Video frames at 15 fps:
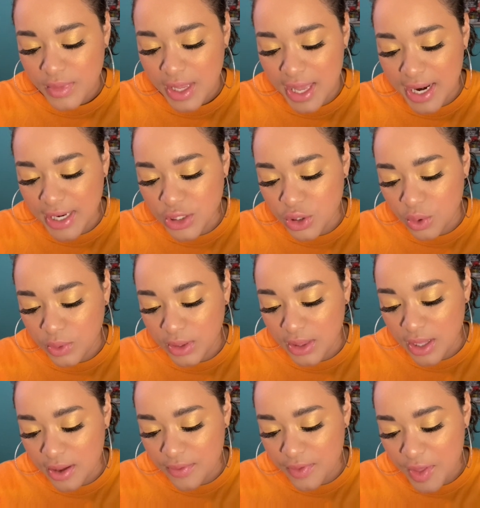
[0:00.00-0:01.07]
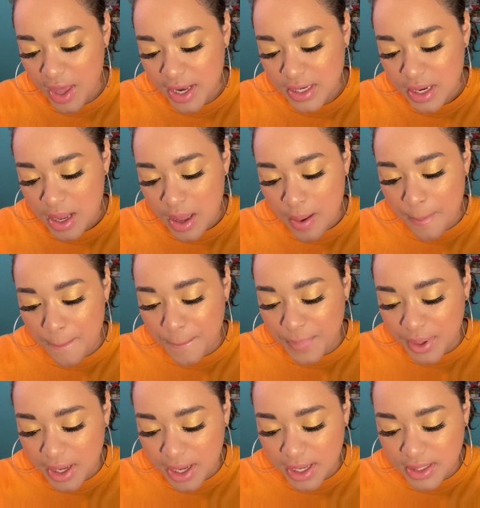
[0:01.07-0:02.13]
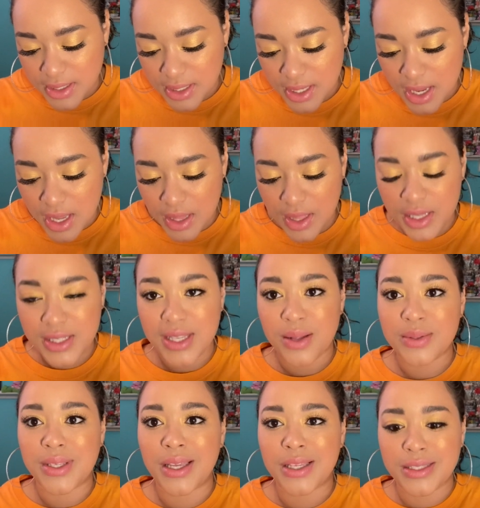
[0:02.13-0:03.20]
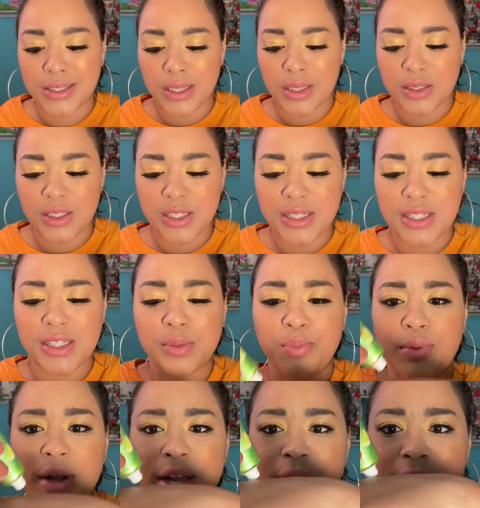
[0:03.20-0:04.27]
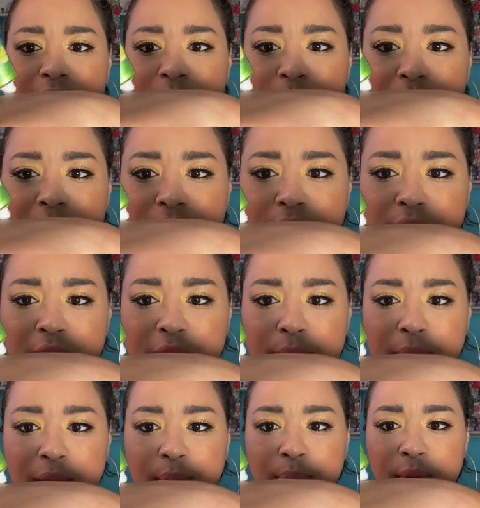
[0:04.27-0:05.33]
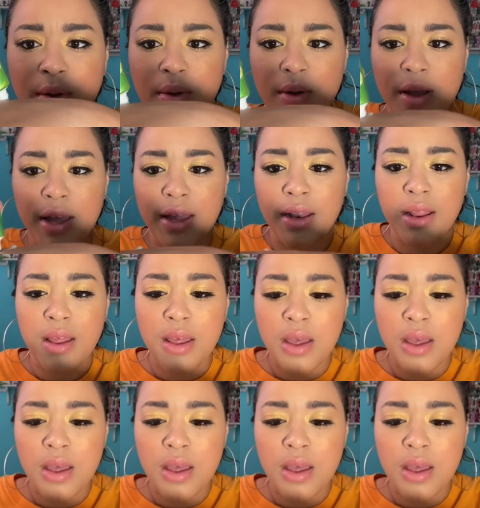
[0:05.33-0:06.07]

and I don't love that, but this sounds like it's, since it's brightening or whatever, it might be all right.